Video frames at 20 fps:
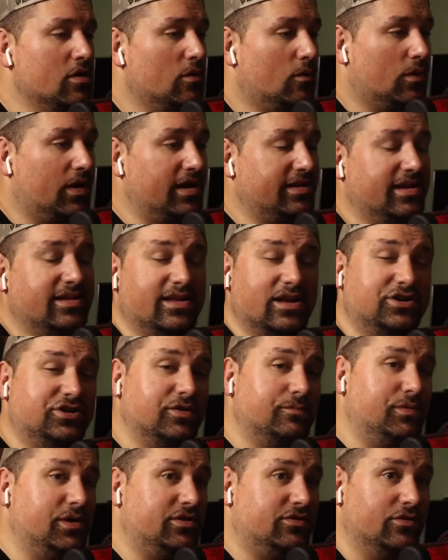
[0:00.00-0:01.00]
what I think they
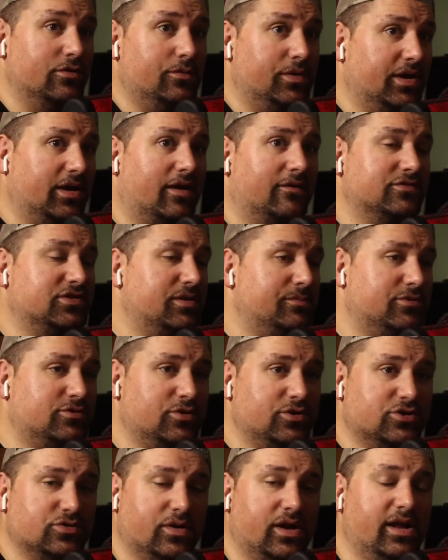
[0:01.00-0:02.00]
should be doing obviously
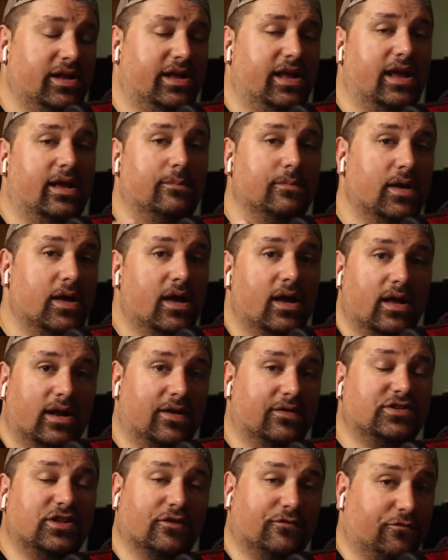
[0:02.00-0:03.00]
between training camp and
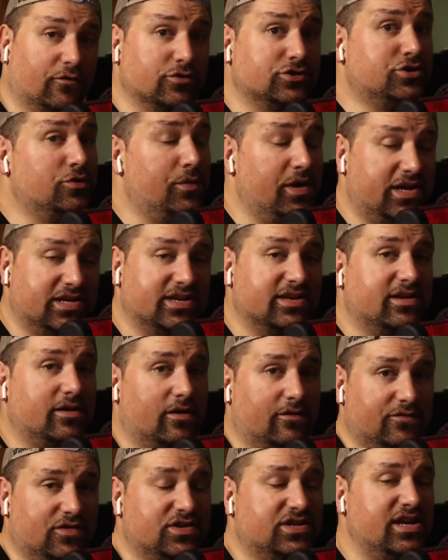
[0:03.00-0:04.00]
obviously the first 2 weeks
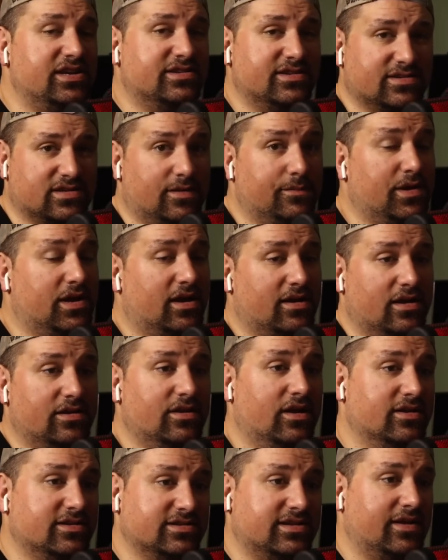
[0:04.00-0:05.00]
of the season is going to be kind of nuts.